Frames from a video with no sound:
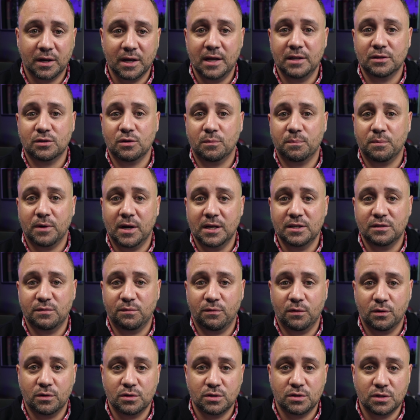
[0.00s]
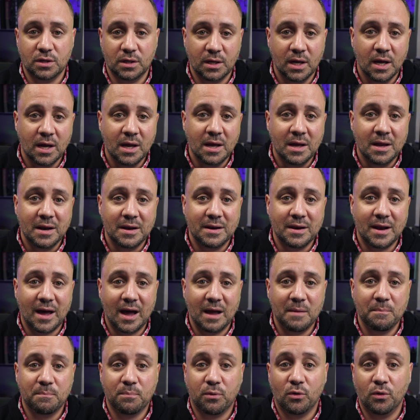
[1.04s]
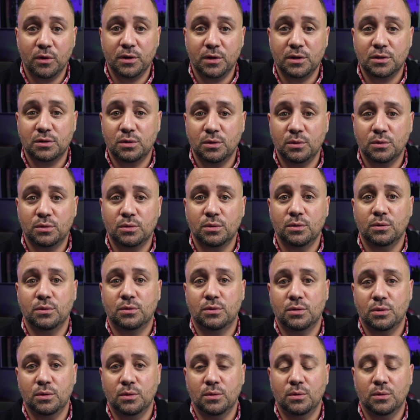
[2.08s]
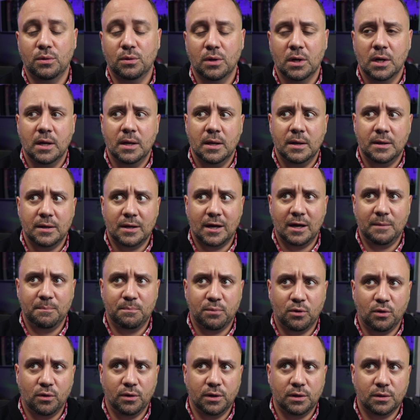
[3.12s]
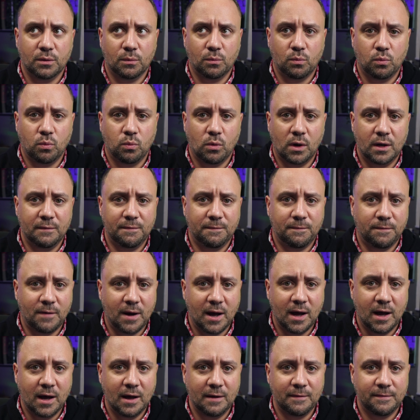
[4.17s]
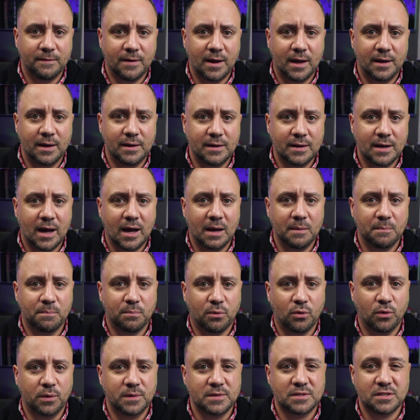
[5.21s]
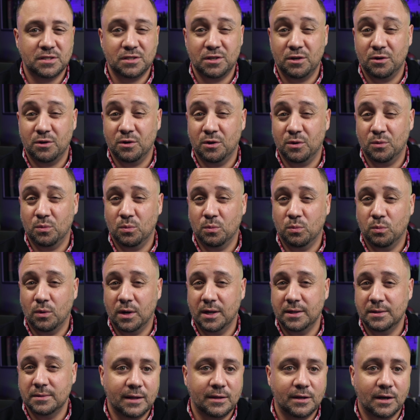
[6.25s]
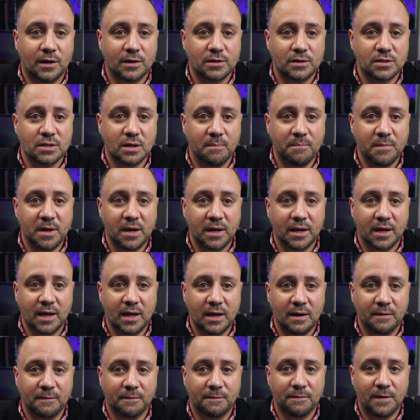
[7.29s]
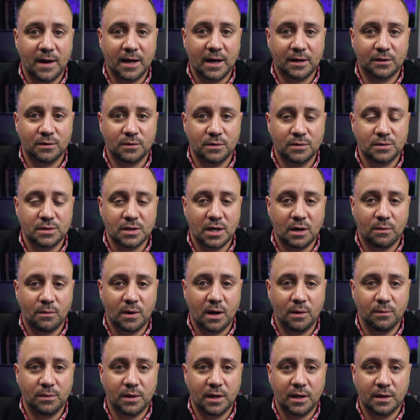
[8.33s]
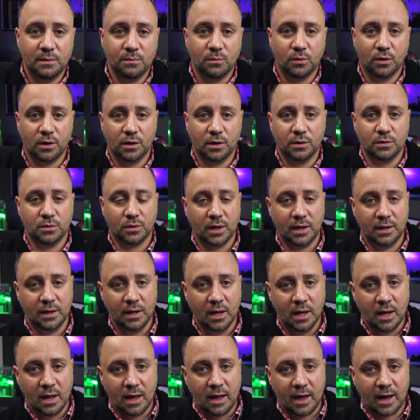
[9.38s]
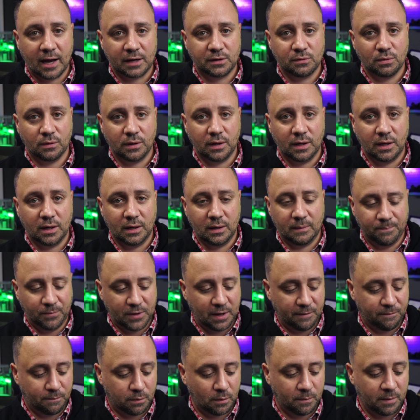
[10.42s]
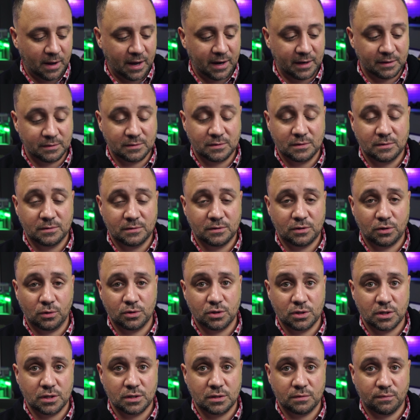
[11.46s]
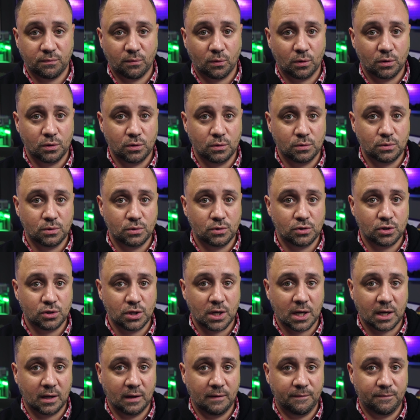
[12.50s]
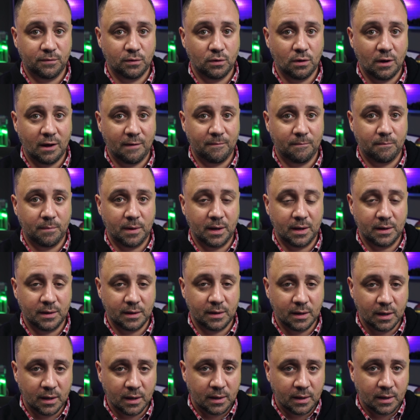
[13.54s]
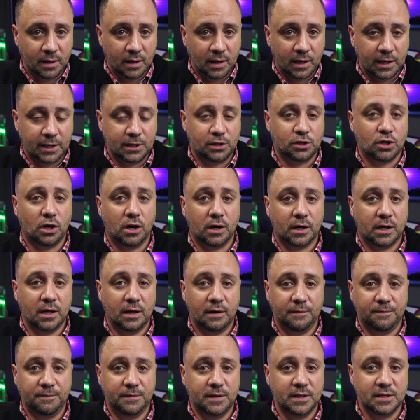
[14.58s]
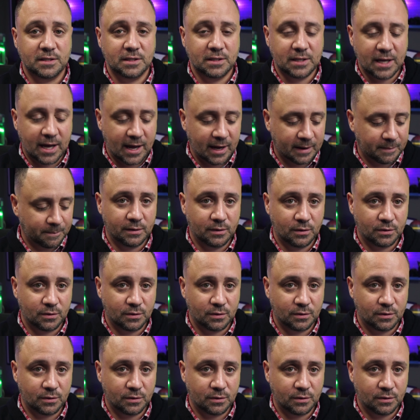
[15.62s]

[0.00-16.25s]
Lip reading: Enterprise version 9.222, 9.15, and 9.01. There are some mitigating factors around it where you can actually, they've provided searches for you to check if you have been a target of this attack.